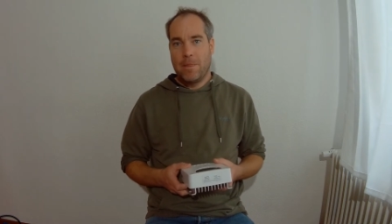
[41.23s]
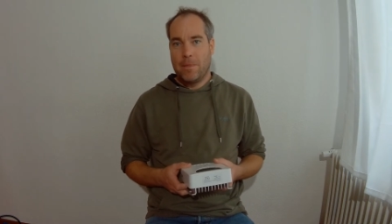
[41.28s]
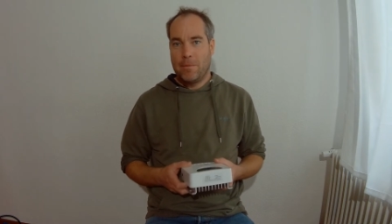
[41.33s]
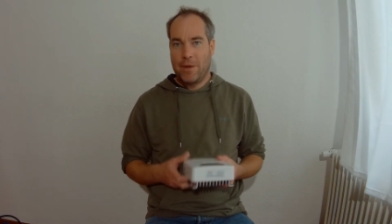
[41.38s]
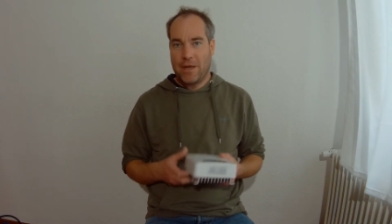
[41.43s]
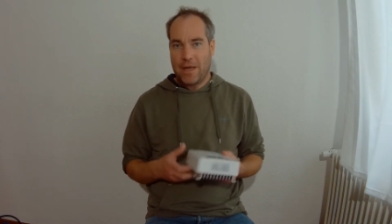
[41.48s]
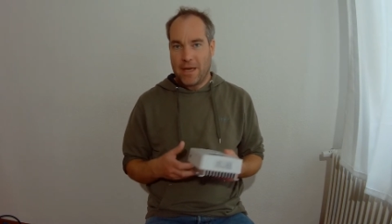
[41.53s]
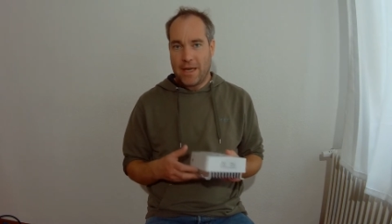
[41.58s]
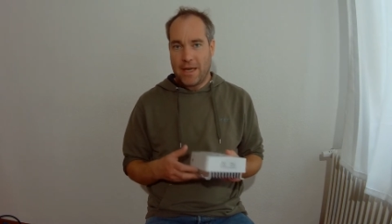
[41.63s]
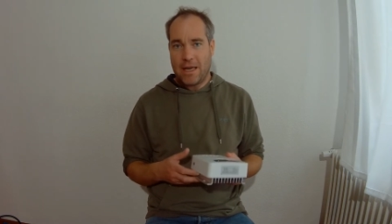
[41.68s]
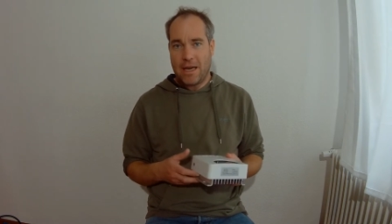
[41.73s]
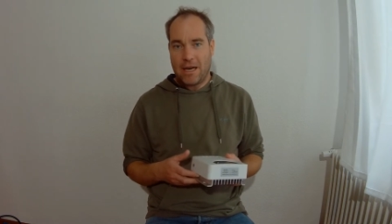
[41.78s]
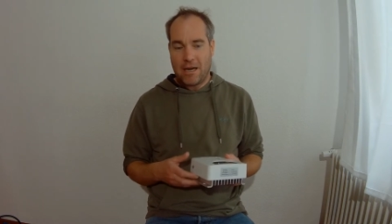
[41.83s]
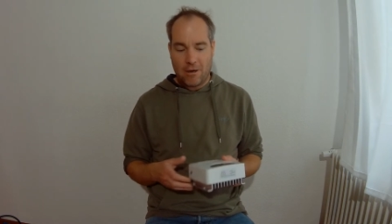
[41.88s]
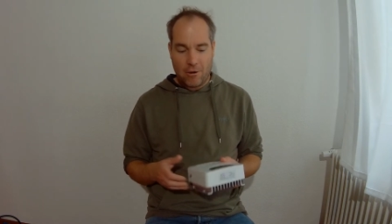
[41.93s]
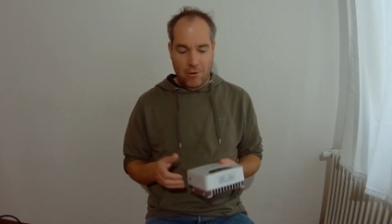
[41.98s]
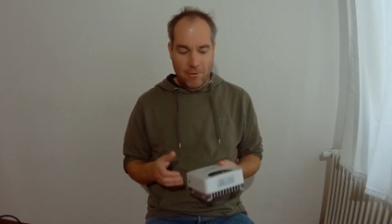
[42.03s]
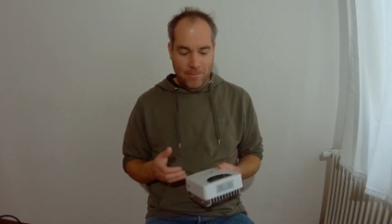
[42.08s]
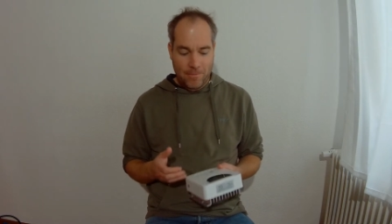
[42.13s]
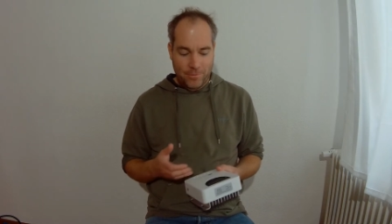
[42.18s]
but
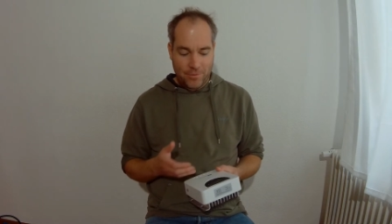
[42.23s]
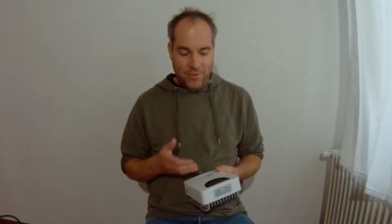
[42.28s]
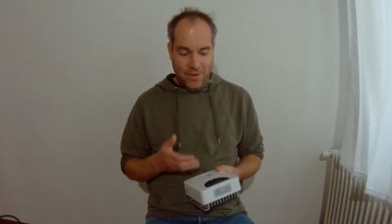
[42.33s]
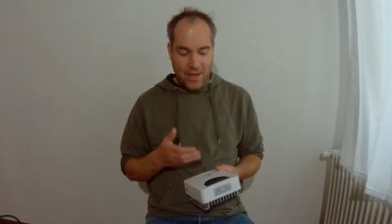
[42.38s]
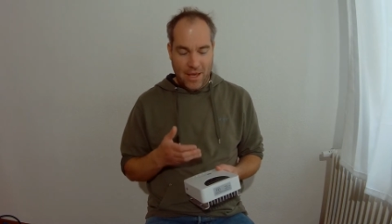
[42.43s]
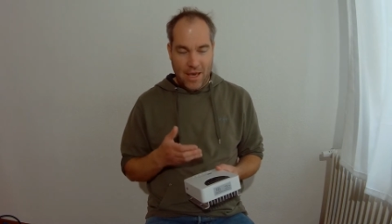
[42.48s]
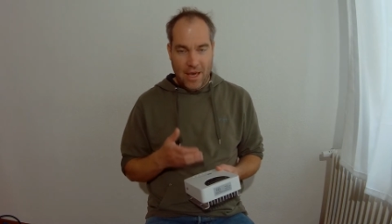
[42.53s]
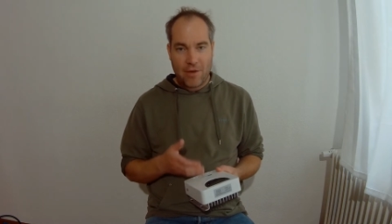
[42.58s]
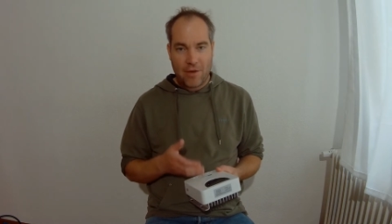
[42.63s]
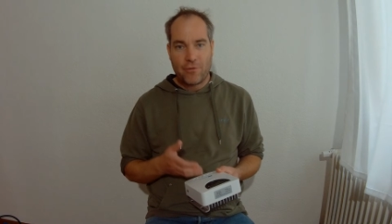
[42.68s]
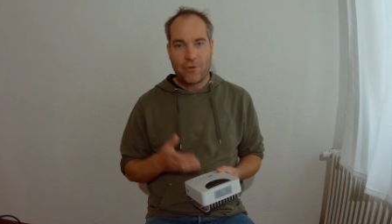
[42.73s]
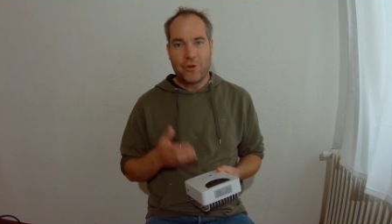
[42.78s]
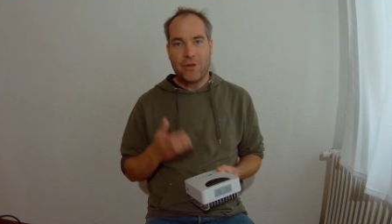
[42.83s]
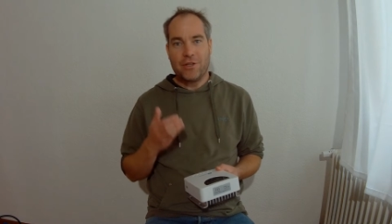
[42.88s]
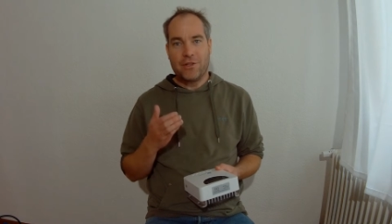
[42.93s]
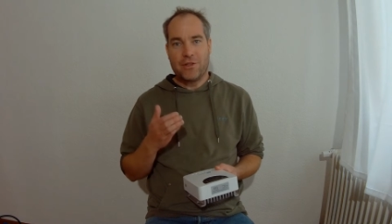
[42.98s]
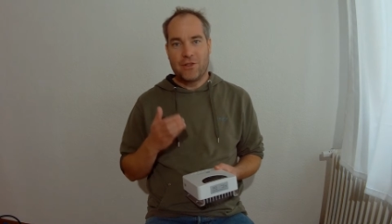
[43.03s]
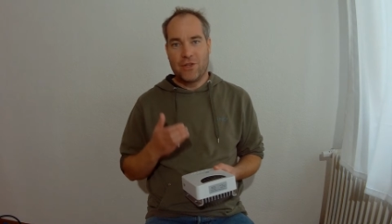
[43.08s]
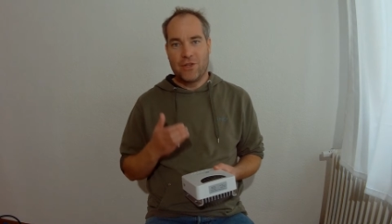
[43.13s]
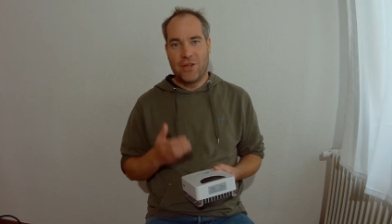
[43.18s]
anyhow,
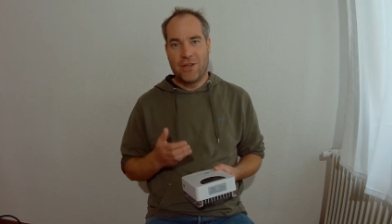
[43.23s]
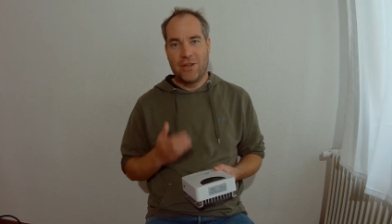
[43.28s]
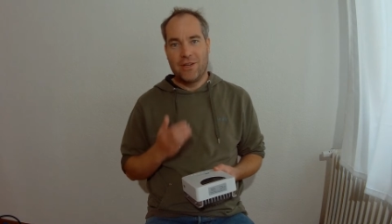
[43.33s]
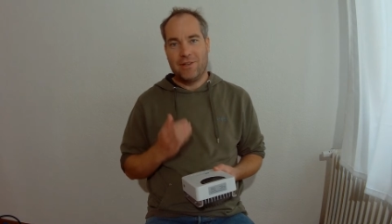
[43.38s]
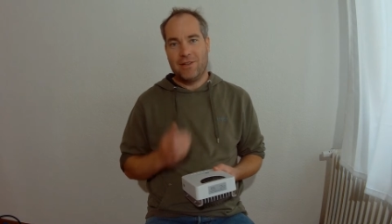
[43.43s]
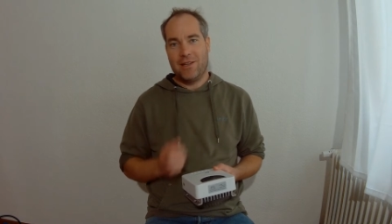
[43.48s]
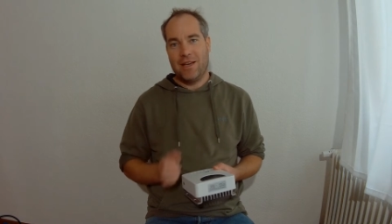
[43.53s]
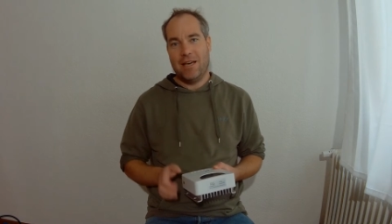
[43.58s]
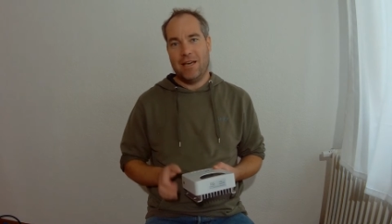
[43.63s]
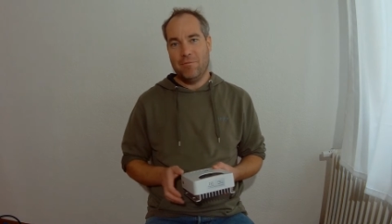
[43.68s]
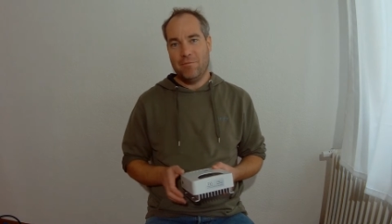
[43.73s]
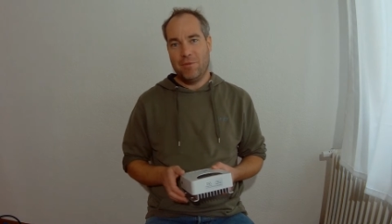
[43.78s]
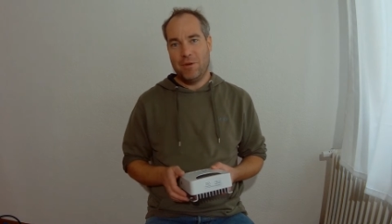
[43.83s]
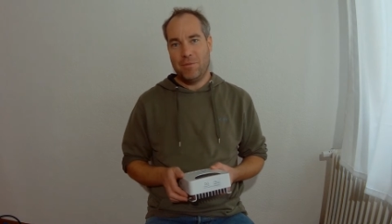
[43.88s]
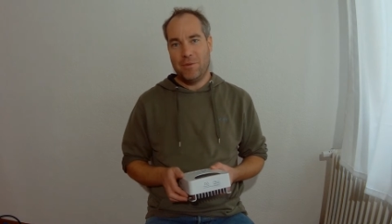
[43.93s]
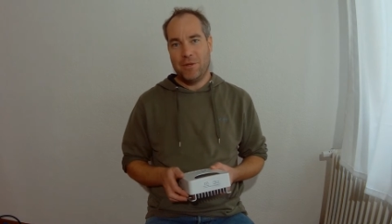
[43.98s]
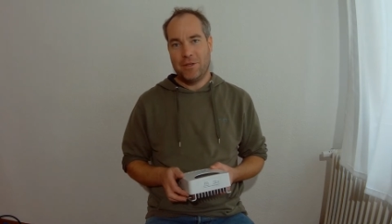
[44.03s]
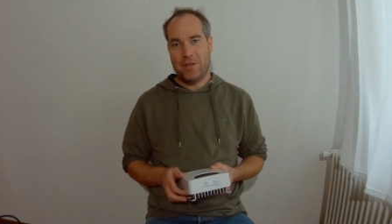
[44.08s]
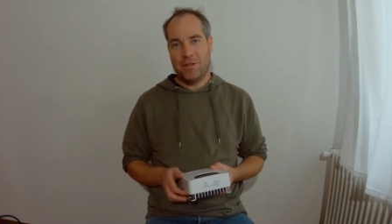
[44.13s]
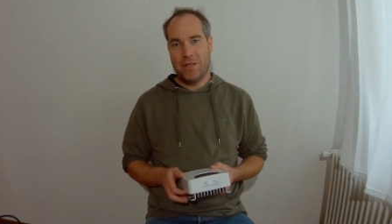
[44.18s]
every single
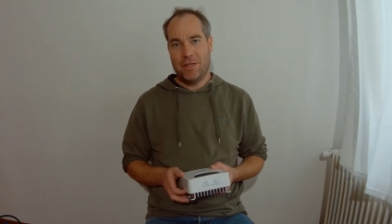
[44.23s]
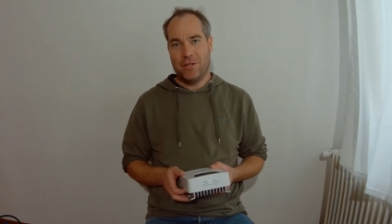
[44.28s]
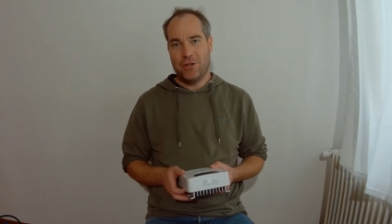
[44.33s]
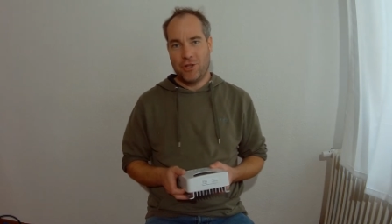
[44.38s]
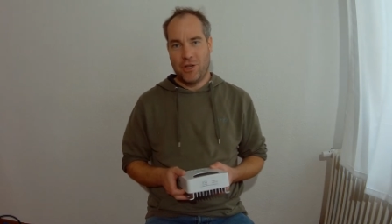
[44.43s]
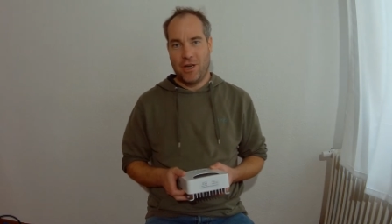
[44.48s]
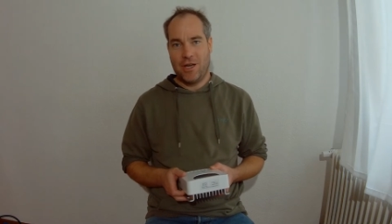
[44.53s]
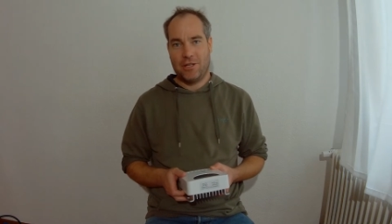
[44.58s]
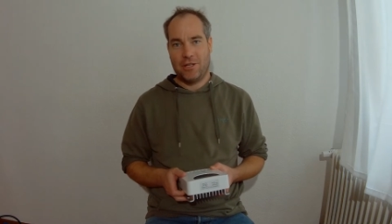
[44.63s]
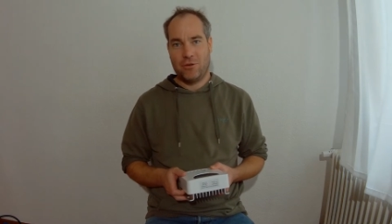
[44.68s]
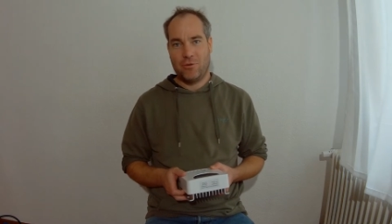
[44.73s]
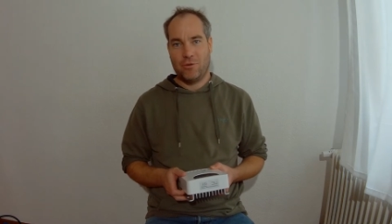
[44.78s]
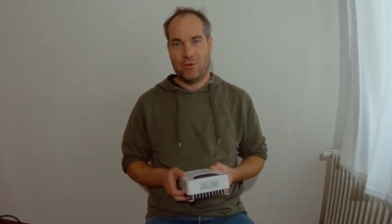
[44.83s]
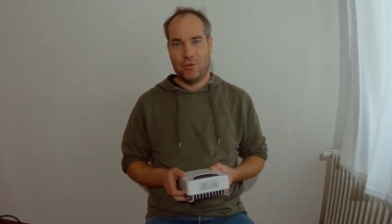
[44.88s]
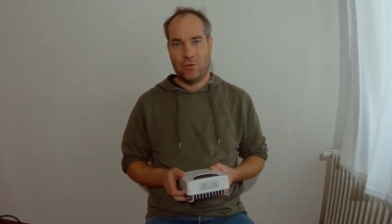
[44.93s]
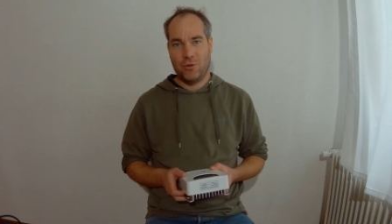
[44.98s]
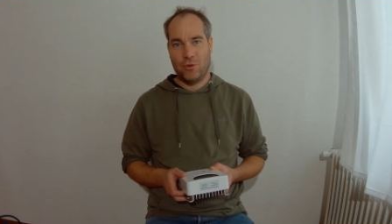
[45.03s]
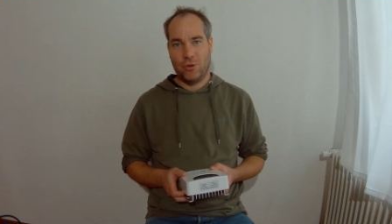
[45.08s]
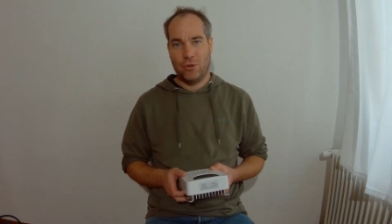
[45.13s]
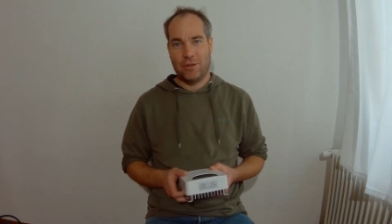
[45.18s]
MPPT charge
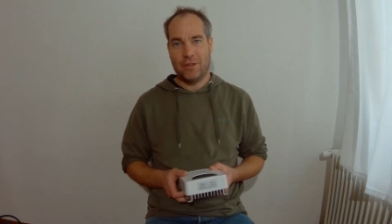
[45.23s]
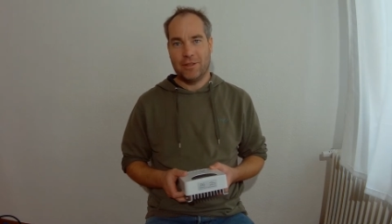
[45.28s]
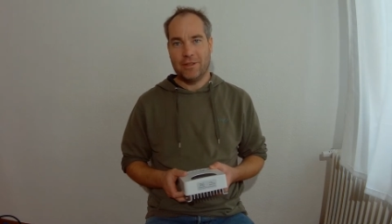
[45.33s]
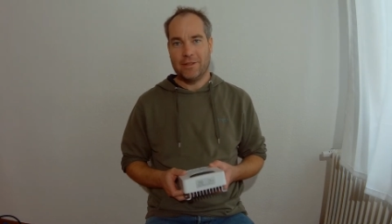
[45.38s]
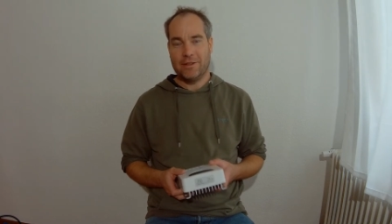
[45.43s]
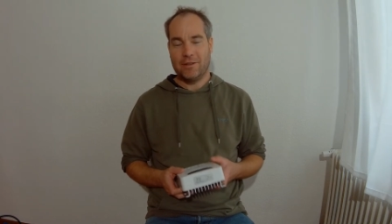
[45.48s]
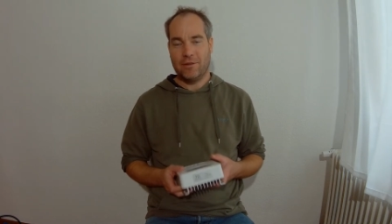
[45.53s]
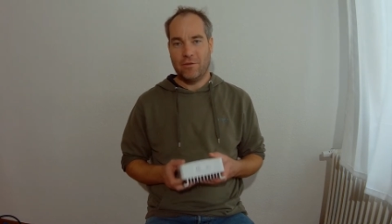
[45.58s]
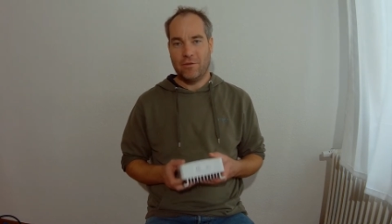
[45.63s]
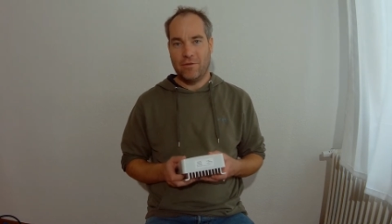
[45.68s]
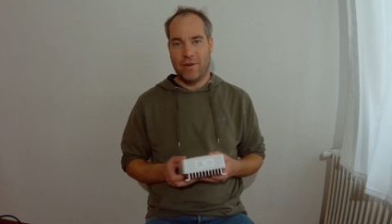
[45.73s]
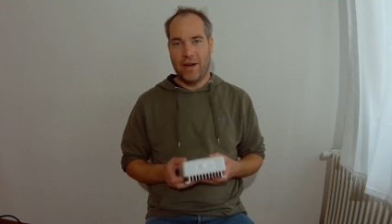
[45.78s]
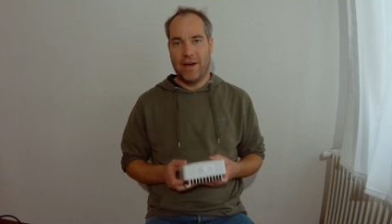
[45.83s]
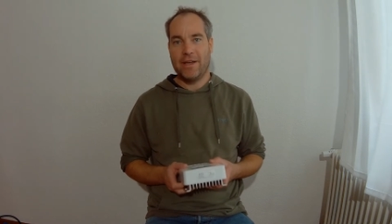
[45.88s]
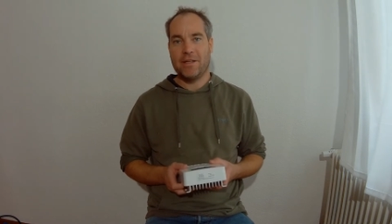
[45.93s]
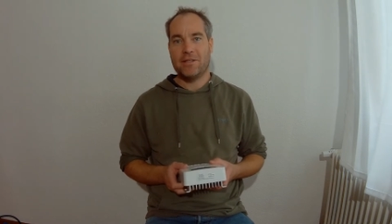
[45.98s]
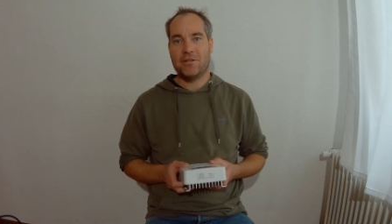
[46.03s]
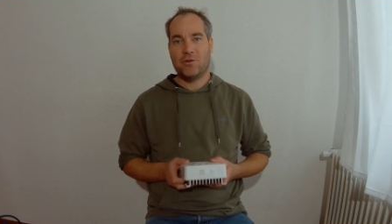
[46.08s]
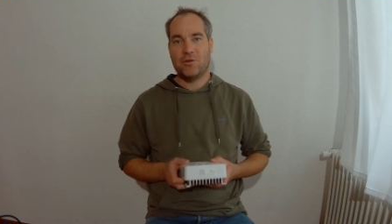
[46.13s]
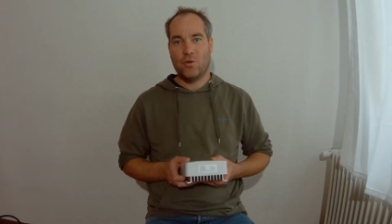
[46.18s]
controller is a
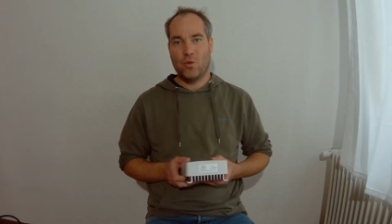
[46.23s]
wide